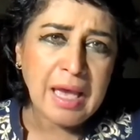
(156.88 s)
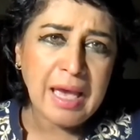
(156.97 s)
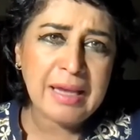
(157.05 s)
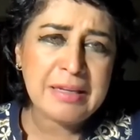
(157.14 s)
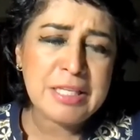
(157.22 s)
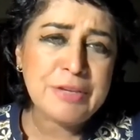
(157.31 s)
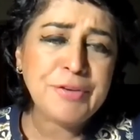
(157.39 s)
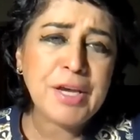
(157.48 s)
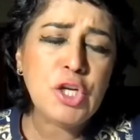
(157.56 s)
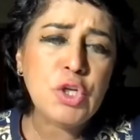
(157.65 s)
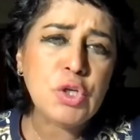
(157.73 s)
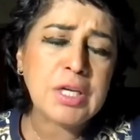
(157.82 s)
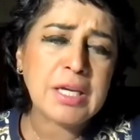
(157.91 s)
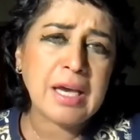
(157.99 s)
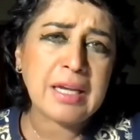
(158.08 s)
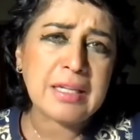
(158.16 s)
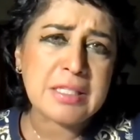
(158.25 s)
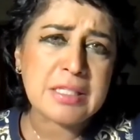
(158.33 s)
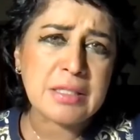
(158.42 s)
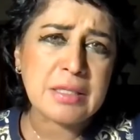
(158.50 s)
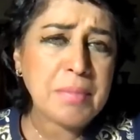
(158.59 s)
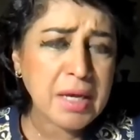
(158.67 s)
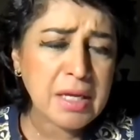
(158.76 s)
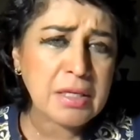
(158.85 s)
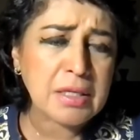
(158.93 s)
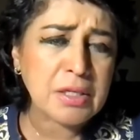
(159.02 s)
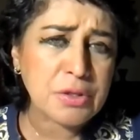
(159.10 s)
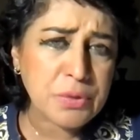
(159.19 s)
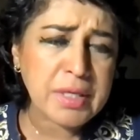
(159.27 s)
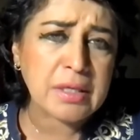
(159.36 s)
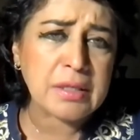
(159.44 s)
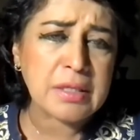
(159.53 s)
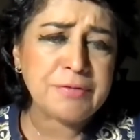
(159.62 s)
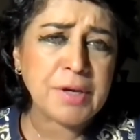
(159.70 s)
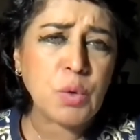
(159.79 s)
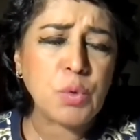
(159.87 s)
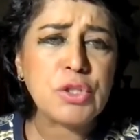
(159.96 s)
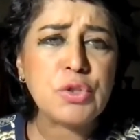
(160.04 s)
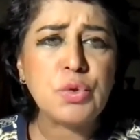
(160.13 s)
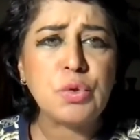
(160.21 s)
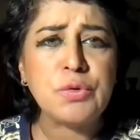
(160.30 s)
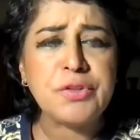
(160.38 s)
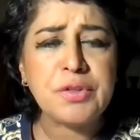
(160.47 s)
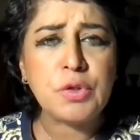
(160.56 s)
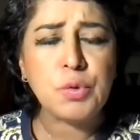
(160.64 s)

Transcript: And if I look at my career, if I were to